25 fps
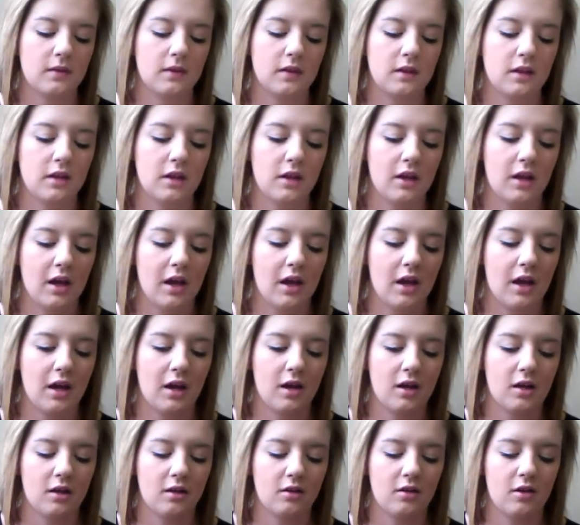and
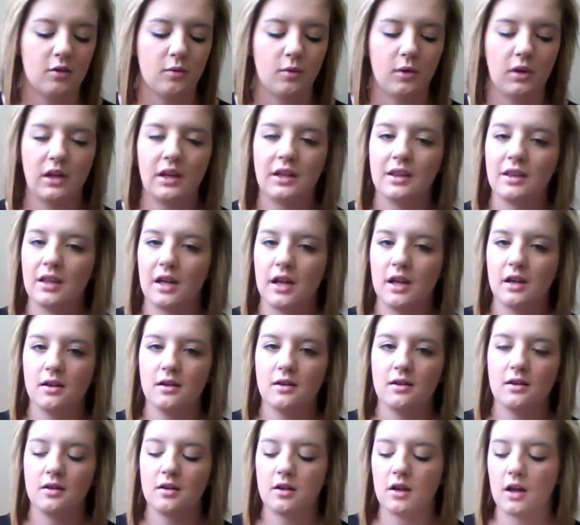they're really thin.
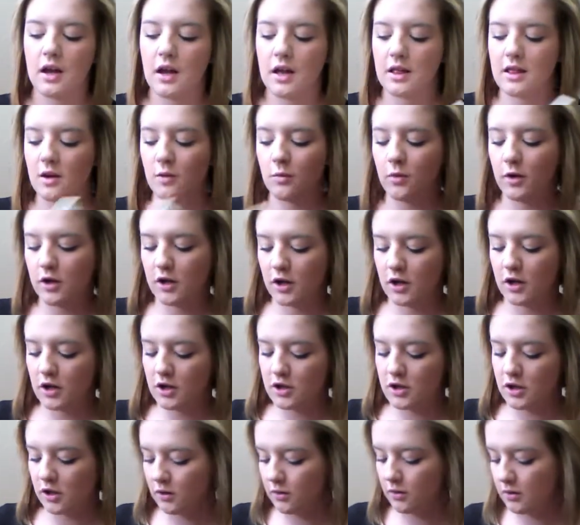And then what you're going to
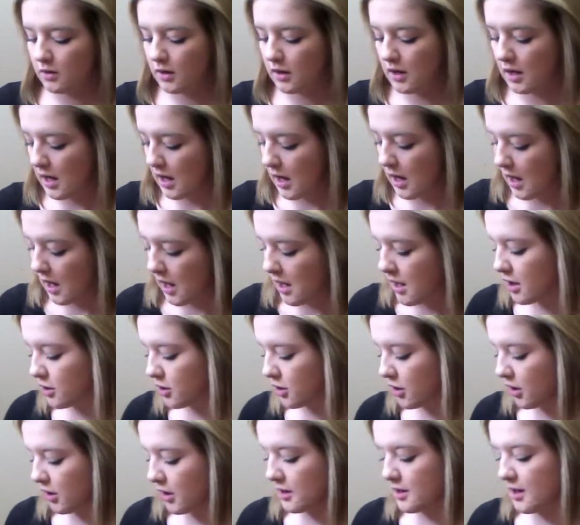do is you're going to
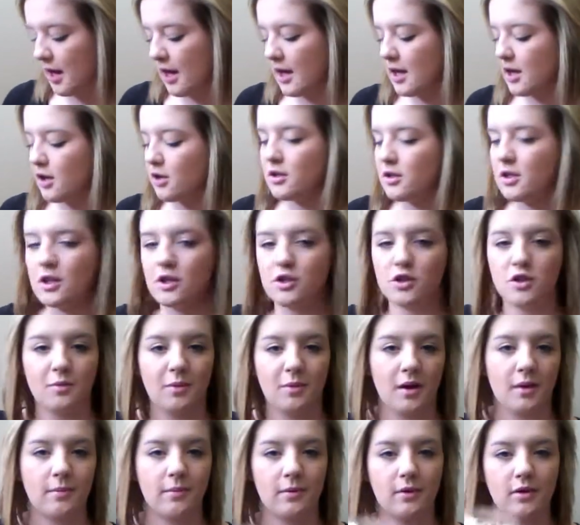take your tissue
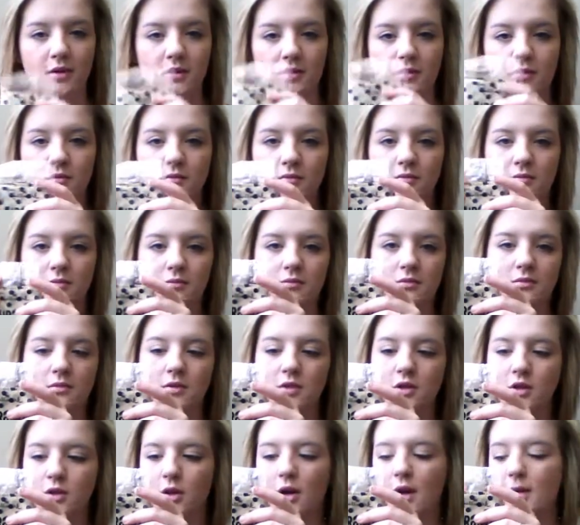paper. So
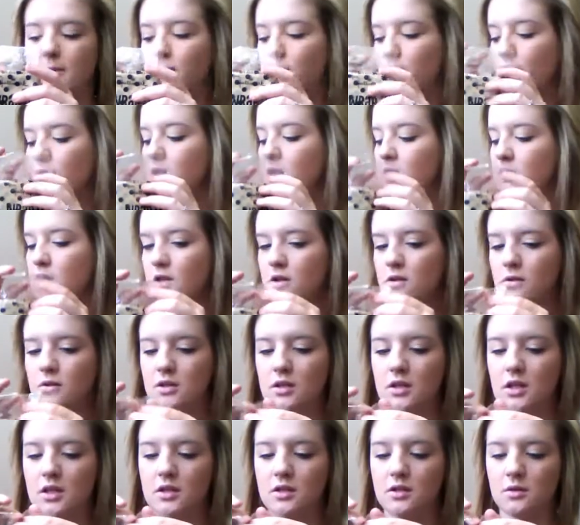I'm going to use this
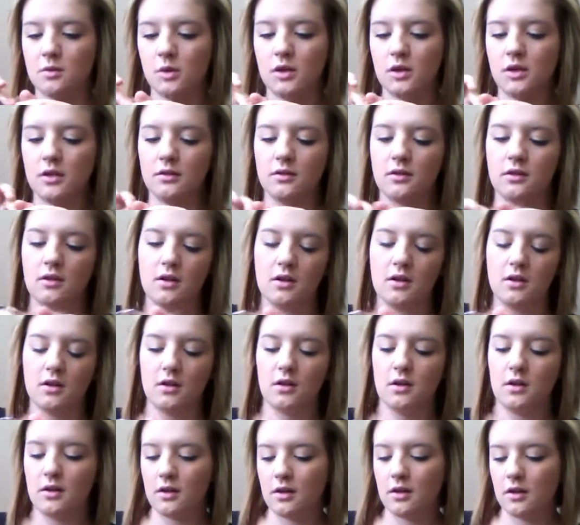one.
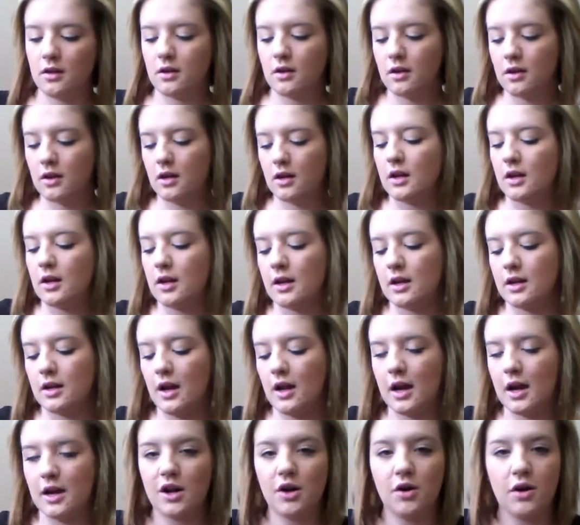And I
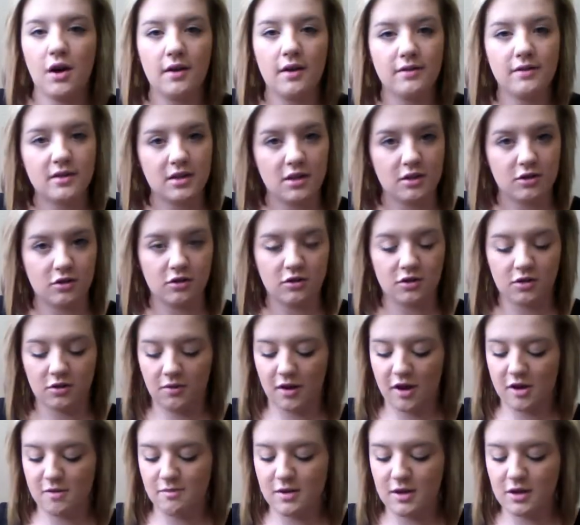don't have scissors around me,
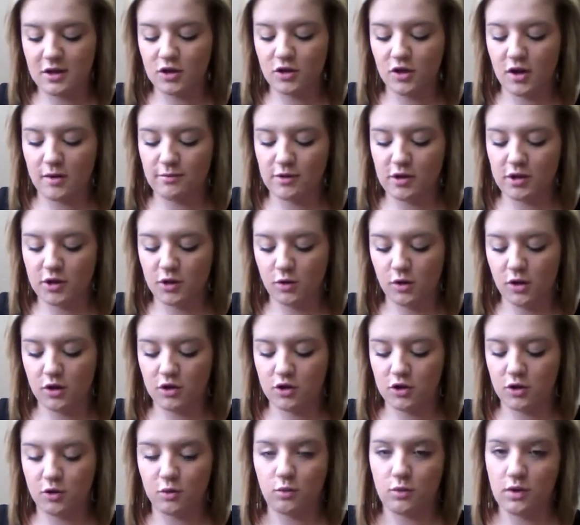so I'm just going to
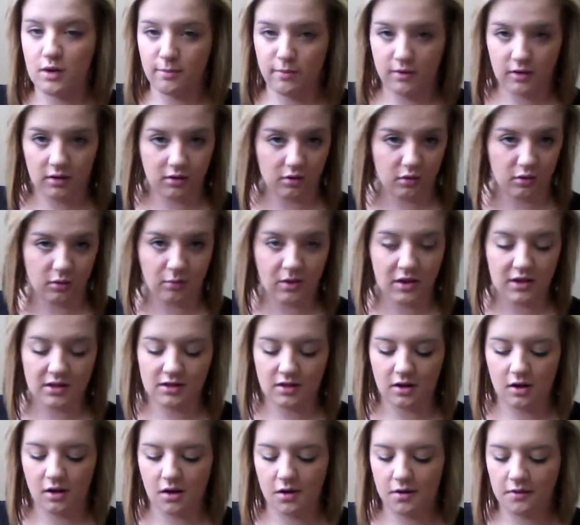rip a little piece off
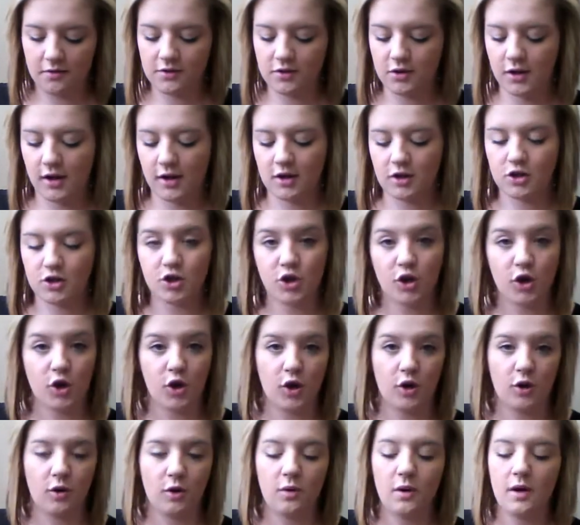so I can show you.
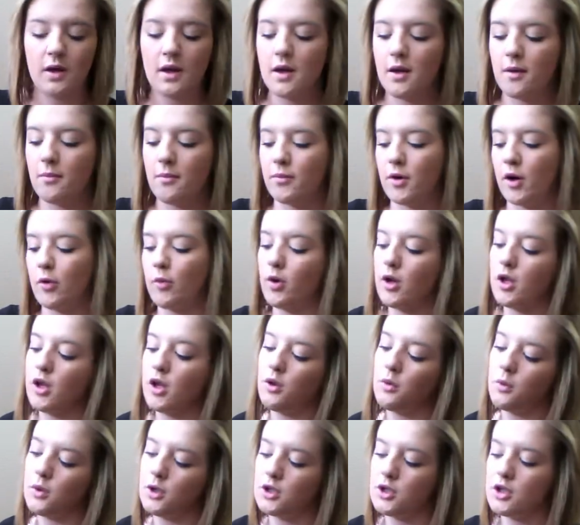But what you would
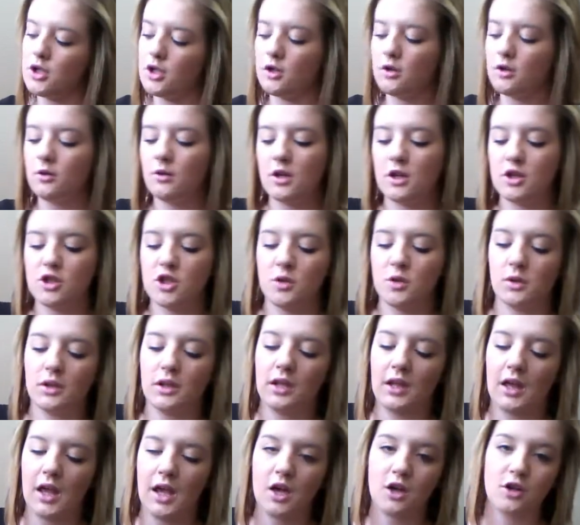do is you would lay
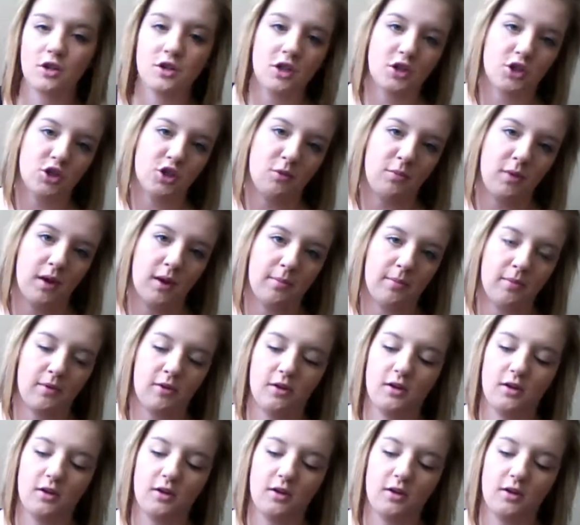your tissue paper